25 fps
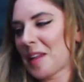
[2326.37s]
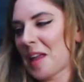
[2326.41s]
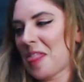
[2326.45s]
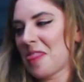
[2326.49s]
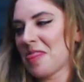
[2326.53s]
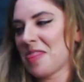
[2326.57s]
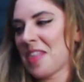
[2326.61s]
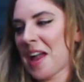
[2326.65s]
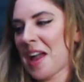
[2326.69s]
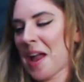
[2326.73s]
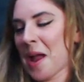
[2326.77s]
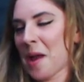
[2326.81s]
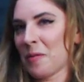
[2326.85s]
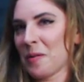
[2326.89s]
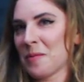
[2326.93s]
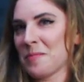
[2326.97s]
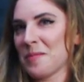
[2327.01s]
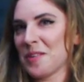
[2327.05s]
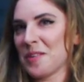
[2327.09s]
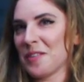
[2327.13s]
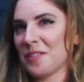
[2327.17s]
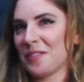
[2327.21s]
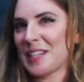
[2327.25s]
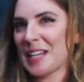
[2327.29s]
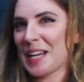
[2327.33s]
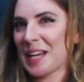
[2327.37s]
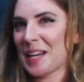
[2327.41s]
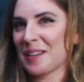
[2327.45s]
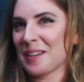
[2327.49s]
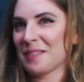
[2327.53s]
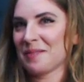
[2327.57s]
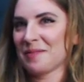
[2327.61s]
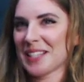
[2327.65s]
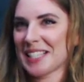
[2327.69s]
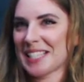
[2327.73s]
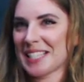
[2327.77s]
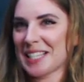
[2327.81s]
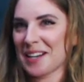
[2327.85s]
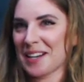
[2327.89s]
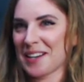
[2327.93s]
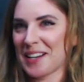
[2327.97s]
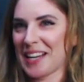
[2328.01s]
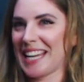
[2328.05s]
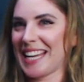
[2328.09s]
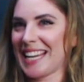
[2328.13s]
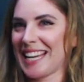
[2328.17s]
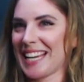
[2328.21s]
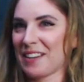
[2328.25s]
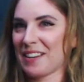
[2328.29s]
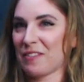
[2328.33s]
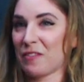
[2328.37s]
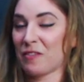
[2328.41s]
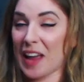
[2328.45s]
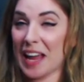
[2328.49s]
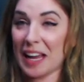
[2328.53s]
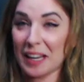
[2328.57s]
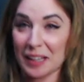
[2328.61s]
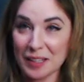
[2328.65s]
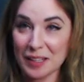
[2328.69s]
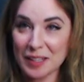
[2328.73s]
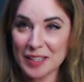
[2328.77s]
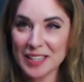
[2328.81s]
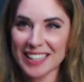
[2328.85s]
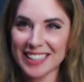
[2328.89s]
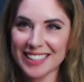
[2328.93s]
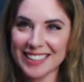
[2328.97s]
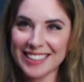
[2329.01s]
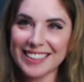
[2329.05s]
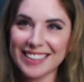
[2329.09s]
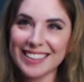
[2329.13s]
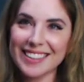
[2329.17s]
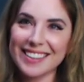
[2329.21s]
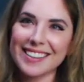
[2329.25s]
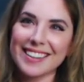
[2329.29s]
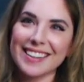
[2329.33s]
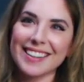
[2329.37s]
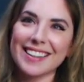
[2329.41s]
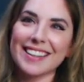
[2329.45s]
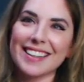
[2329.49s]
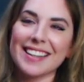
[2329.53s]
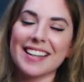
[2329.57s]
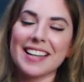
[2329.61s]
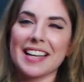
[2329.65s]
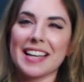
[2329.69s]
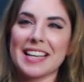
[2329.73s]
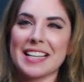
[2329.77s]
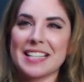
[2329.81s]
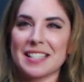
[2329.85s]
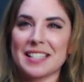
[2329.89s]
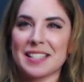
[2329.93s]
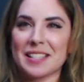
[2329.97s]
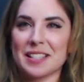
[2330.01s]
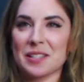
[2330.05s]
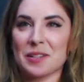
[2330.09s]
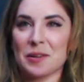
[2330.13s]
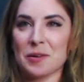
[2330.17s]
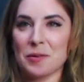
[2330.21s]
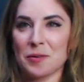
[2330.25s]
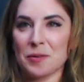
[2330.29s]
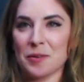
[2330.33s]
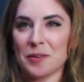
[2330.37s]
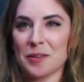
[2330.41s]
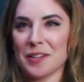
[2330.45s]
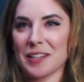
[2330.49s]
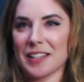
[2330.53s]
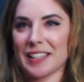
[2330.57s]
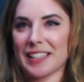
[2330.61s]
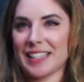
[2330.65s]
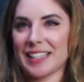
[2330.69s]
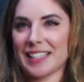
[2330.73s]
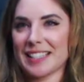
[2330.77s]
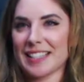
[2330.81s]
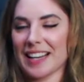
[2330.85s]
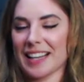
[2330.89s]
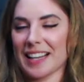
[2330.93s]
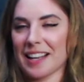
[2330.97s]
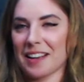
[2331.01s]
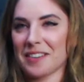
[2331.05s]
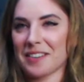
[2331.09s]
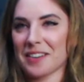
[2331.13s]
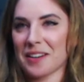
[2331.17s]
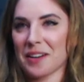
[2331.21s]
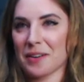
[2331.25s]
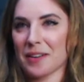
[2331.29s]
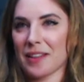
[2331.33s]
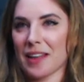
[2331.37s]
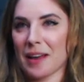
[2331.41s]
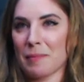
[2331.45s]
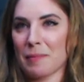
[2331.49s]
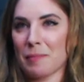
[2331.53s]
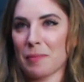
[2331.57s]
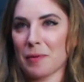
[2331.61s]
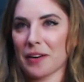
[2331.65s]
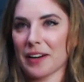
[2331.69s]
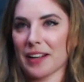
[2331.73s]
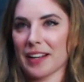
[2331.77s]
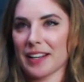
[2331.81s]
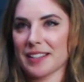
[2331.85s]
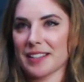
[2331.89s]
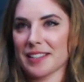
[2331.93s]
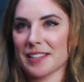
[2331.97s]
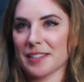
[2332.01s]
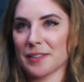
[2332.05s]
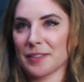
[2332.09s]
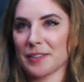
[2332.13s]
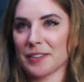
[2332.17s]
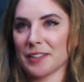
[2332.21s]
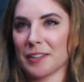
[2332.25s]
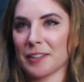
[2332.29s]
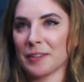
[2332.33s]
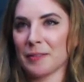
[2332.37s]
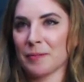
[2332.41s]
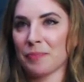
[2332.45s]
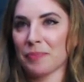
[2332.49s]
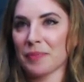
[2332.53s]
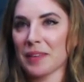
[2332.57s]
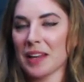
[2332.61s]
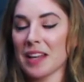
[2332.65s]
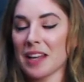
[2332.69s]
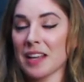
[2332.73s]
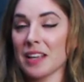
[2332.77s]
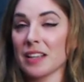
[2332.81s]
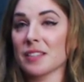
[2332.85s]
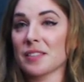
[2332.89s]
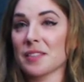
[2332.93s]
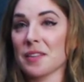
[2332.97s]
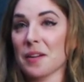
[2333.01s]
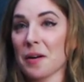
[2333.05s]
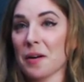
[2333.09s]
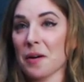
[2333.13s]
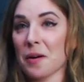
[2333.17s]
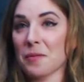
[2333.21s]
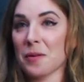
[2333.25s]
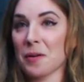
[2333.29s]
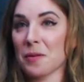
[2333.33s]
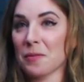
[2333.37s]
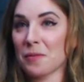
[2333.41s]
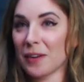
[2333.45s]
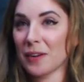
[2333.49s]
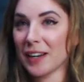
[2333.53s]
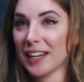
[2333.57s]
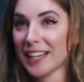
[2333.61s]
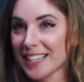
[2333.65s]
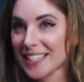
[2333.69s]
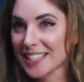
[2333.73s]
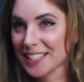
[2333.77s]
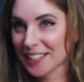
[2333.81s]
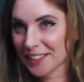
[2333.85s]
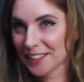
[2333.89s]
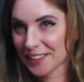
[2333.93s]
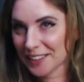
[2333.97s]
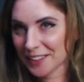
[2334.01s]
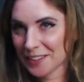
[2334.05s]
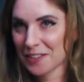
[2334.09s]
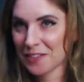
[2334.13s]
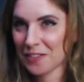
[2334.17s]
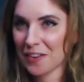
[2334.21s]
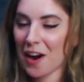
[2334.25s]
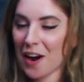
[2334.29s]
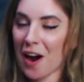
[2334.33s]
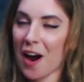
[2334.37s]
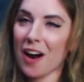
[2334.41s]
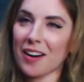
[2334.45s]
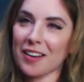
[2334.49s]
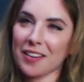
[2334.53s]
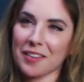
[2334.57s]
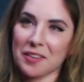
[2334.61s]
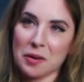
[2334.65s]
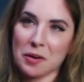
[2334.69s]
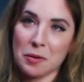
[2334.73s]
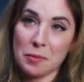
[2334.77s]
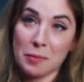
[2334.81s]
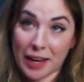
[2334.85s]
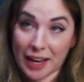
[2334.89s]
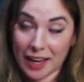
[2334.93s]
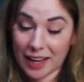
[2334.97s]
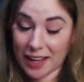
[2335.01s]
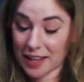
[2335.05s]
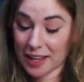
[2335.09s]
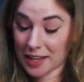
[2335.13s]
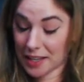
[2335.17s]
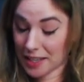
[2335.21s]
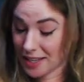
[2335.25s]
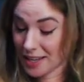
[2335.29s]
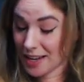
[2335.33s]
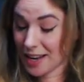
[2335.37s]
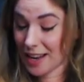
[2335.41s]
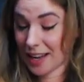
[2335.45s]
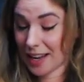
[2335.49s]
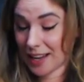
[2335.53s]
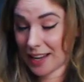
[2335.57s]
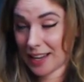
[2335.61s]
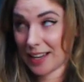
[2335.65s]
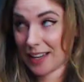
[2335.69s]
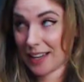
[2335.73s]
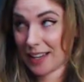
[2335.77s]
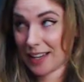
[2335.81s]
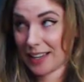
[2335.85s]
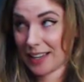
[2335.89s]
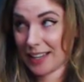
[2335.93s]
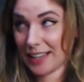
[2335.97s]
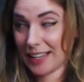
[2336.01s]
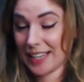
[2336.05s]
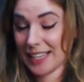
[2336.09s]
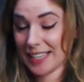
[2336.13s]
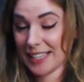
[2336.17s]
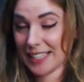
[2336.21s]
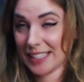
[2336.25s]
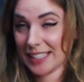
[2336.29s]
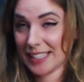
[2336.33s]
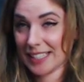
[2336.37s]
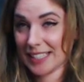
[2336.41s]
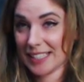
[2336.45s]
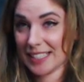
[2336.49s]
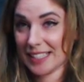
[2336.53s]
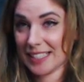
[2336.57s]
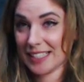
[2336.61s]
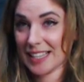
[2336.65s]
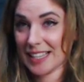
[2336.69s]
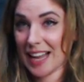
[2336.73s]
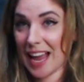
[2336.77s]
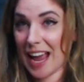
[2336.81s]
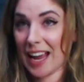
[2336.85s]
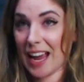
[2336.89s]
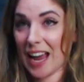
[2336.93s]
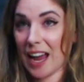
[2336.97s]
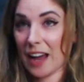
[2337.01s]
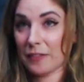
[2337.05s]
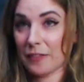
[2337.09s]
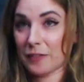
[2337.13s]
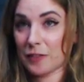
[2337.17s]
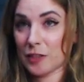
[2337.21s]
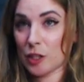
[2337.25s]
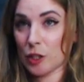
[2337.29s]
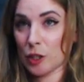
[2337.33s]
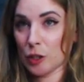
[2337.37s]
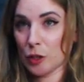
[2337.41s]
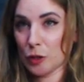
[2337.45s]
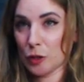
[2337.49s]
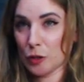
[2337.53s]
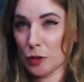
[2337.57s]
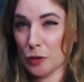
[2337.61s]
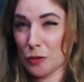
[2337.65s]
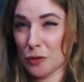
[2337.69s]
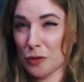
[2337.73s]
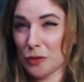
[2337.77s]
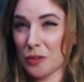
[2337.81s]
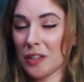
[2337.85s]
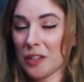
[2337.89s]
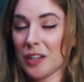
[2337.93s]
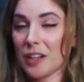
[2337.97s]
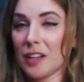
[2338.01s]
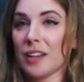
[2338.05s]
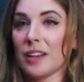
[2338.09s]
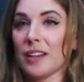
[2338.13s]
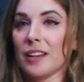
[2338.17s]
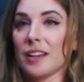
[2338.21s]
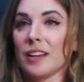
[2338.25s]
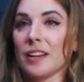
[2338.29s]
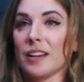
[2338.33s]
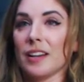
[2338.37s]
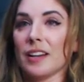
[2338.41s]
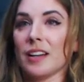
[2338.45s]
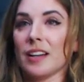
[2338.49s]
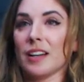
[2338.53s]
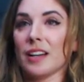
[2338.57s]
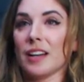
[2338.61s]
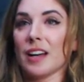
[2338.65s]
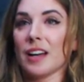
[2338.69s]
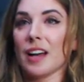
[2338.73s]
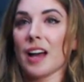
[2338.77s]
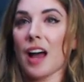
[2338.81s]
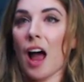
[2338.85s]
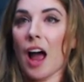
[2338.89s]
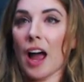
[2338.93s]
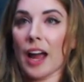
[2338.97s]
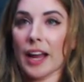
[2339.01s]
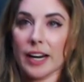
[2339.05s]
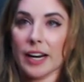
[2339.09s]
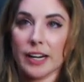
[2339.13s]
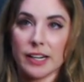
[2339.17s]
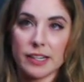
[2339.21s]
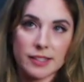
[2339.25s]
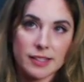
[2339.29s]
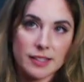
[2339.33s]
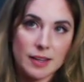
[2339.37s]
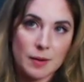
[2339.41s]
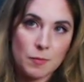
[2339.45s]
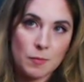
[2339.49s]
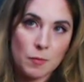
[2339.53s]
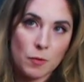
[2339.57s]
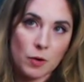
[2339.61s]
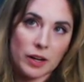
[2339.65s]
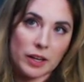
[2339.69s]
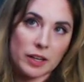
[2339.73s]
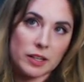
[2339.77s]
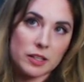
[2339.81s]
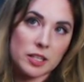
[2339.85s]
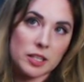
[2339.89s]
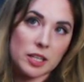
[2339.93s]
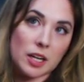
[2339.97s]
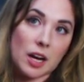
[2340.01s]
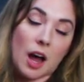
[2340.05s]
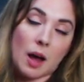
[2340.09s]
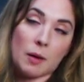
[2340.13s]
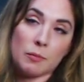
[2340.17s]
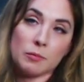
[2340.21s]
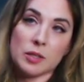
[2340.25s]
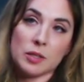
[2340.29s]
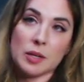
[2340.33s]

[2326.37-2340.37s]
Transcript: they removed him. So he failed his school and he's not allowed to go to that boarding school. So what we do for our little man is I have to hire someone to come to